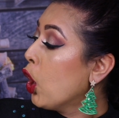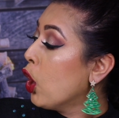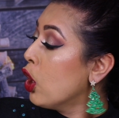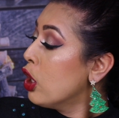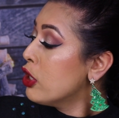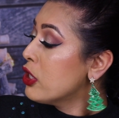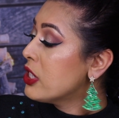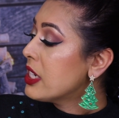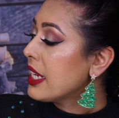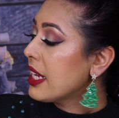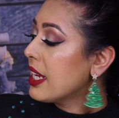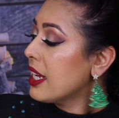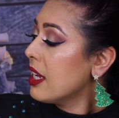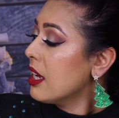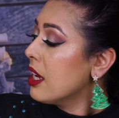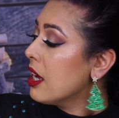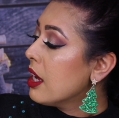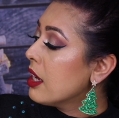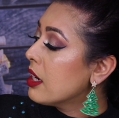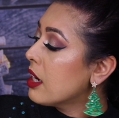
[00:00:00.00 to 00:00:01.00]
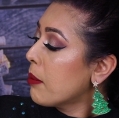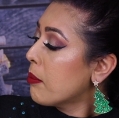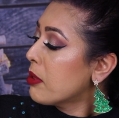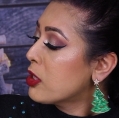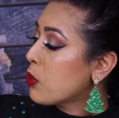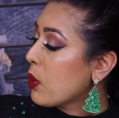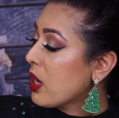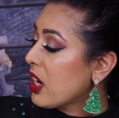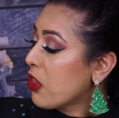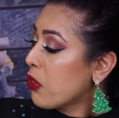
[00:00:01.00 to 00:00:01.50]
hoodie Number
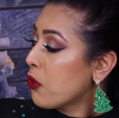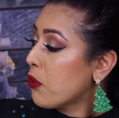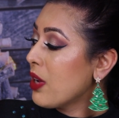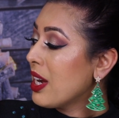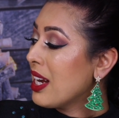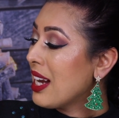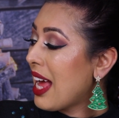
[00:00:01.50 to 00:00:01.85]
23